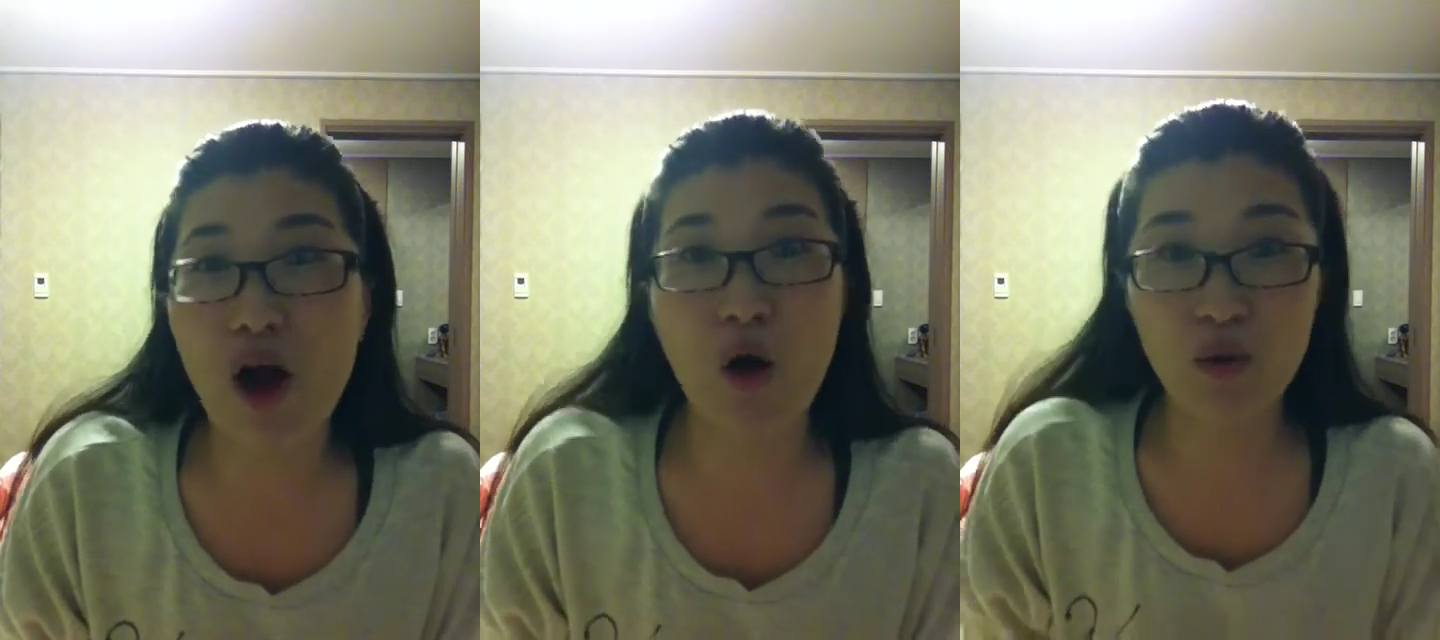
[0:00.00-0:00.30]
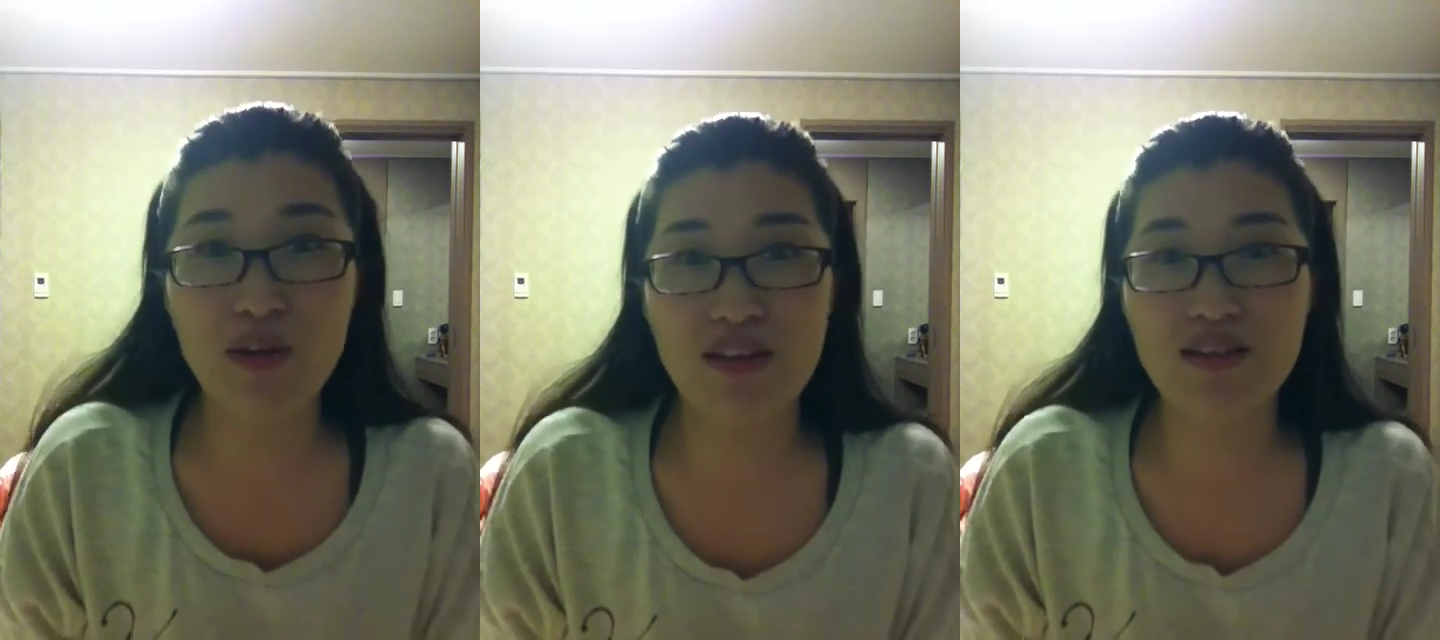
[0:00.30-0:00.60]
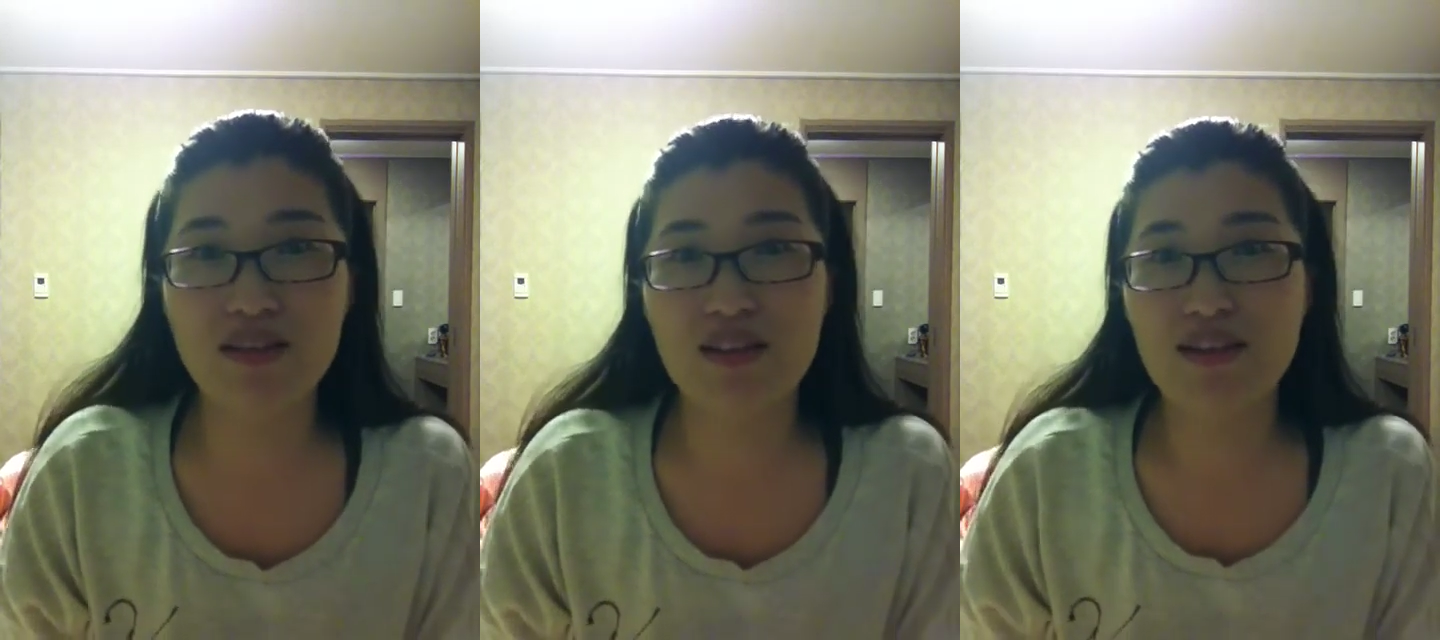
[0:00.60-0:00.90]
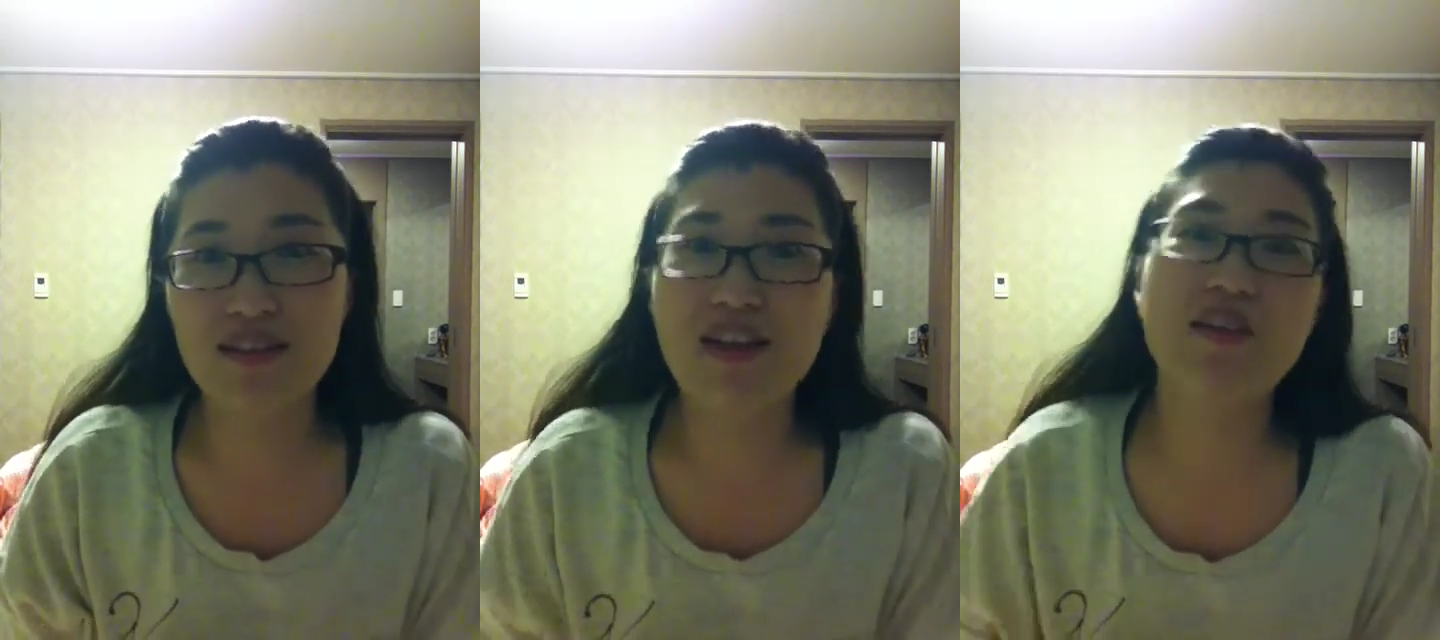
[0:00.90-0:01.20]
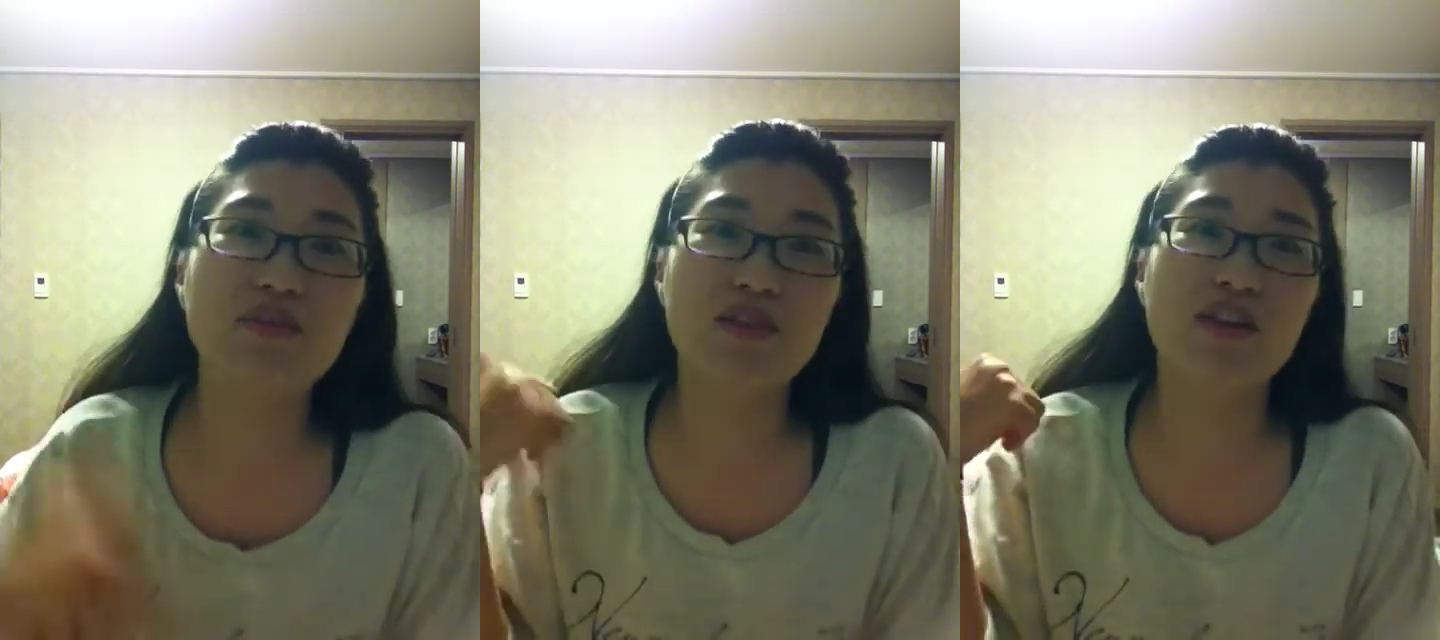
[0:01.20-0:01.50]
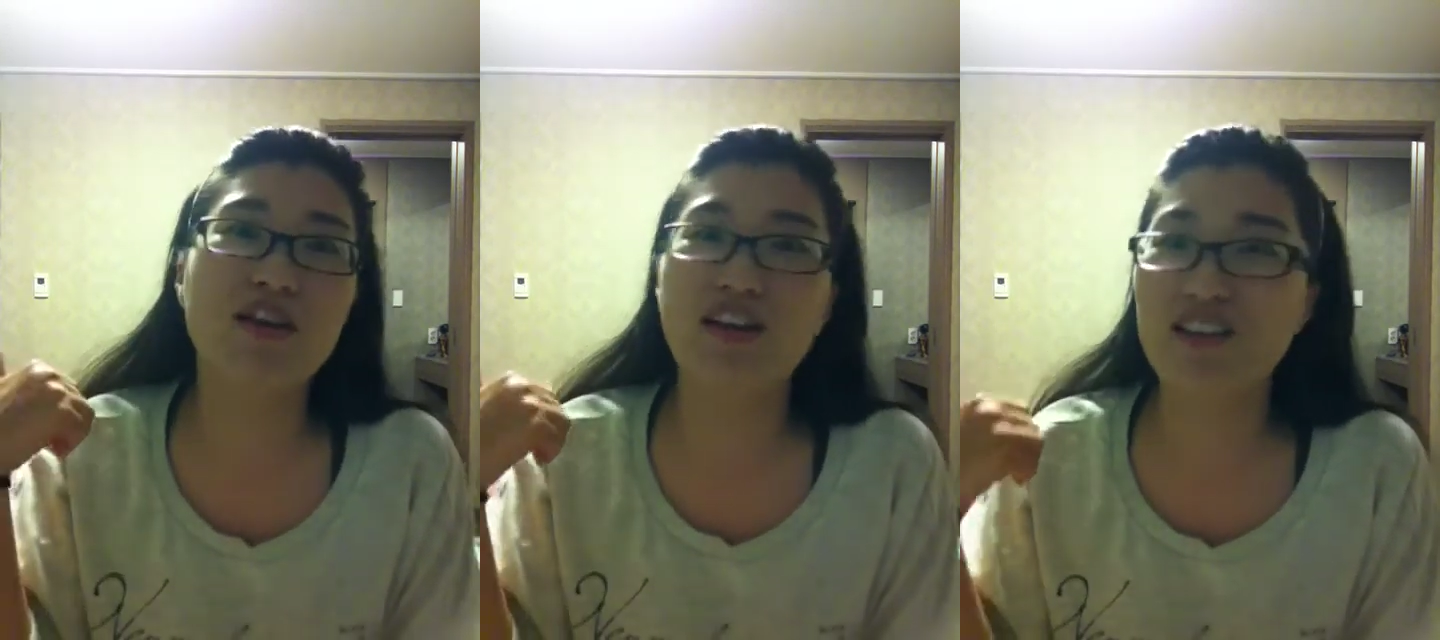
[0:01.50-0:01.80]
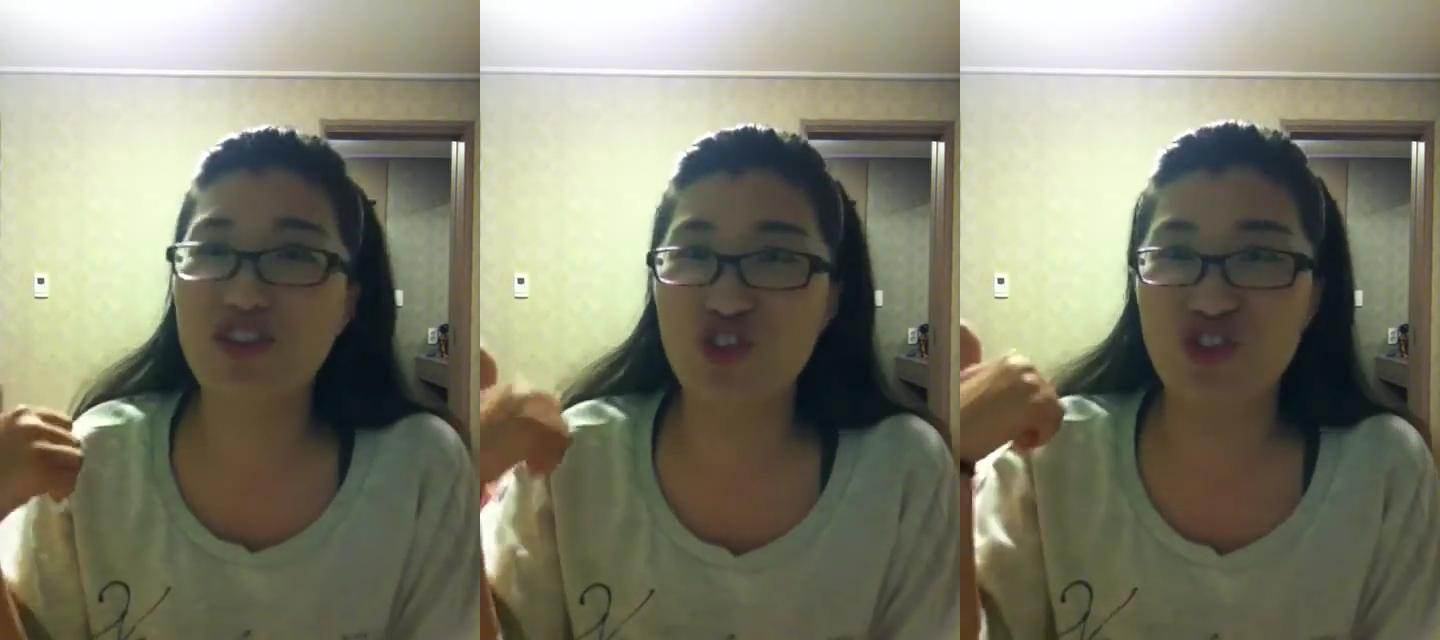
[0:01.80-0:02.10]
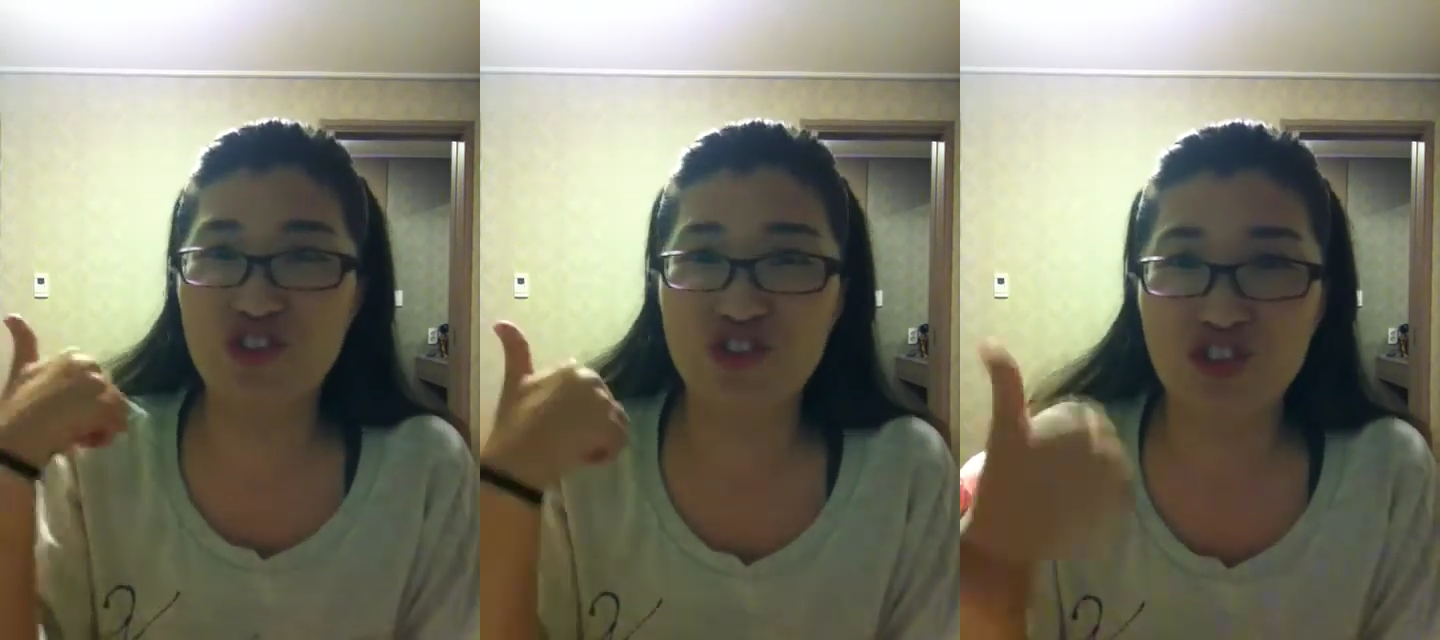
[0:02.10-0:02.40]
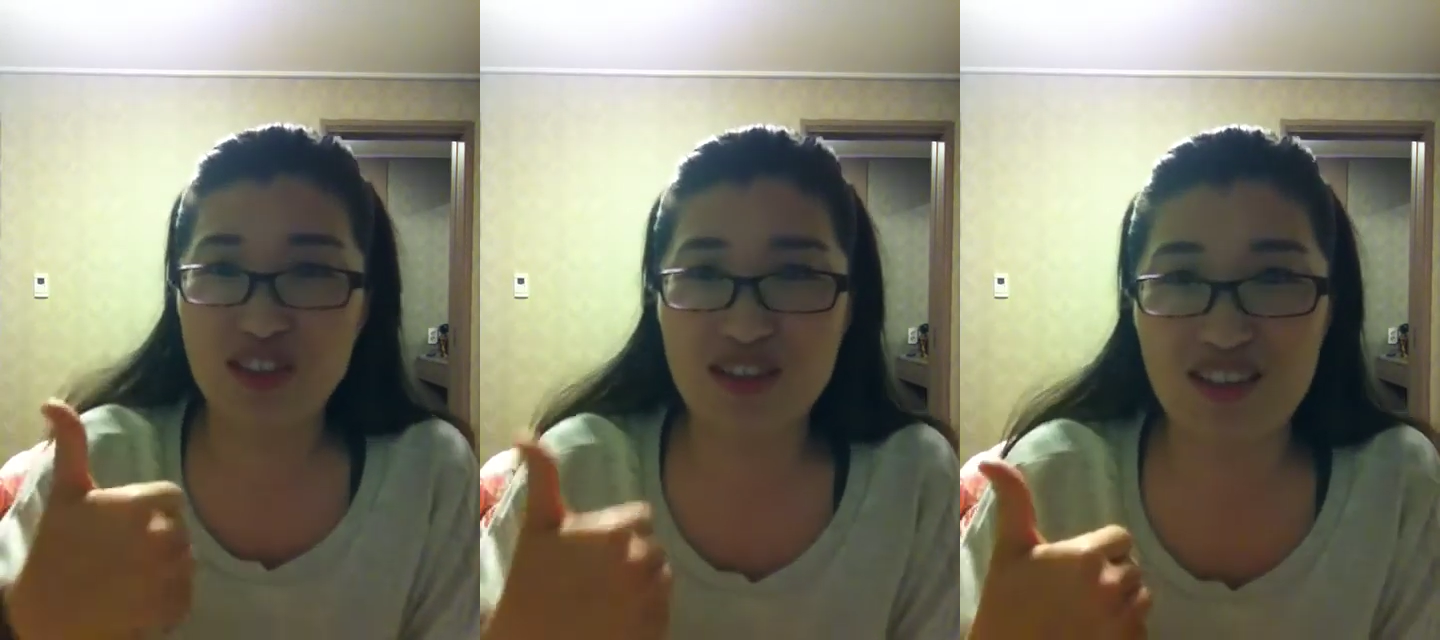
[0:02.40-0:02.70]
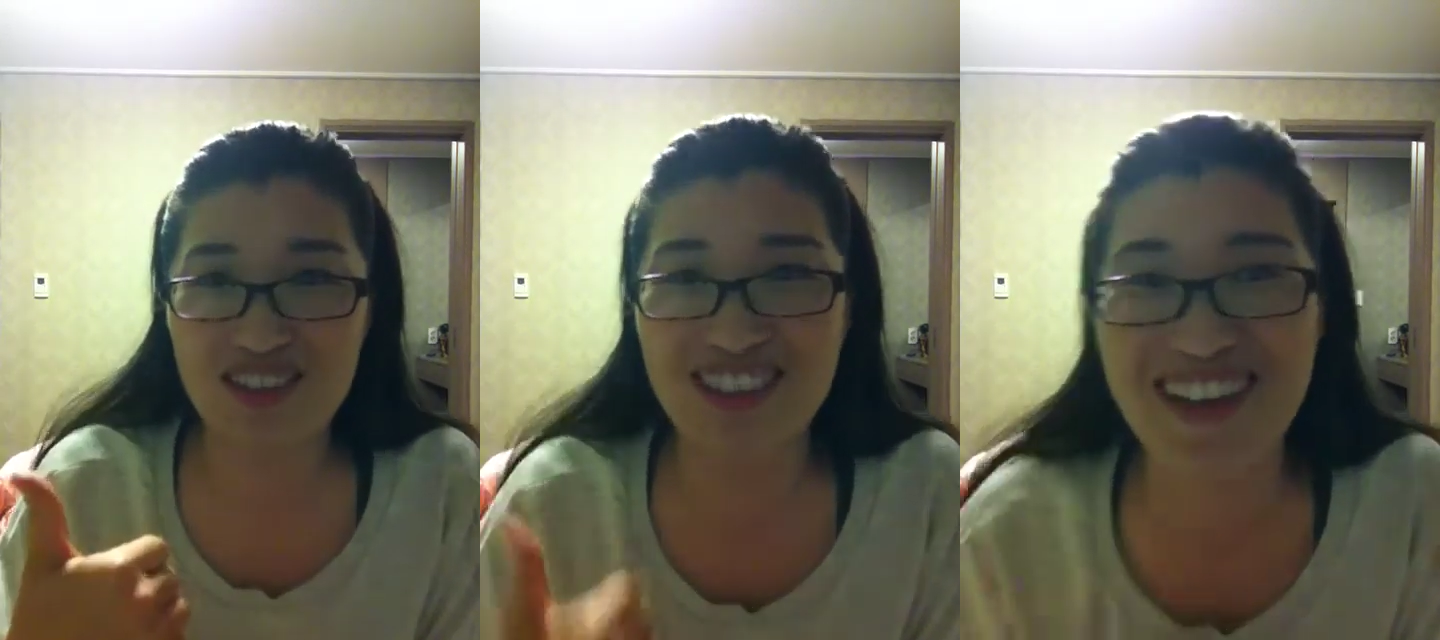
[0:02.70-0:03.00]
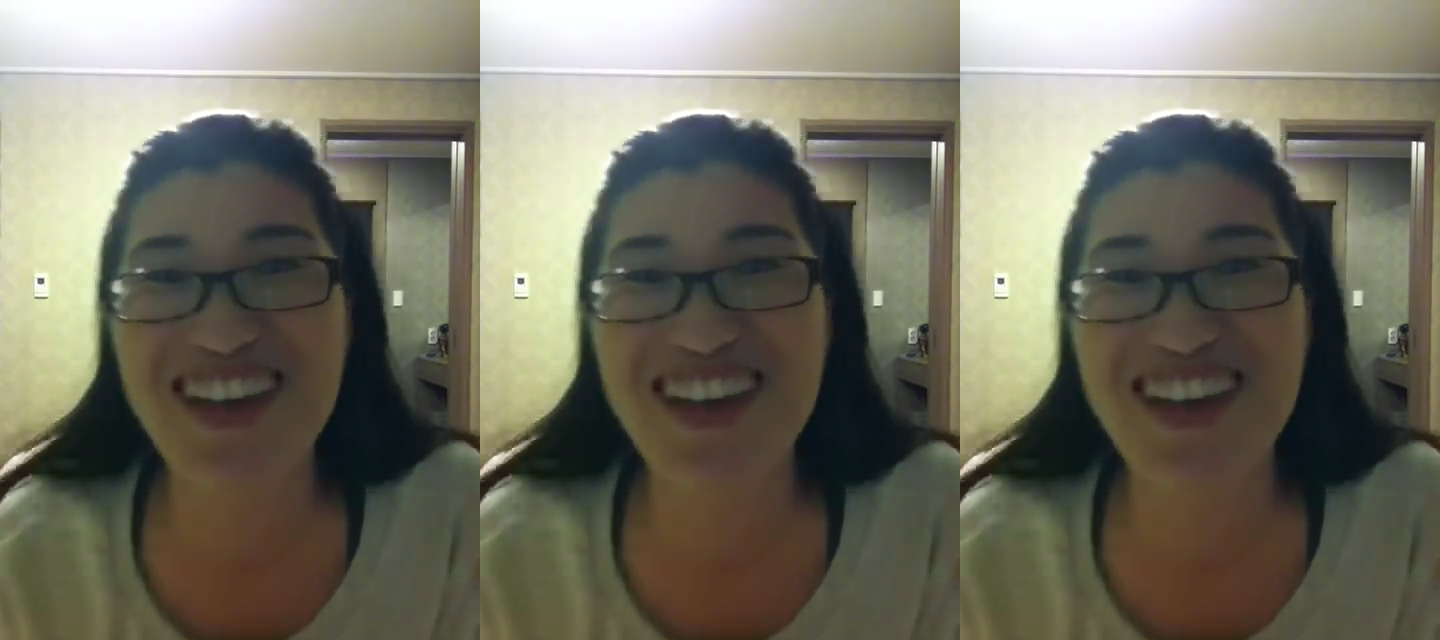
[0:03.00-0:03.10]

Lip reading: Always, samgyeopsal is justice.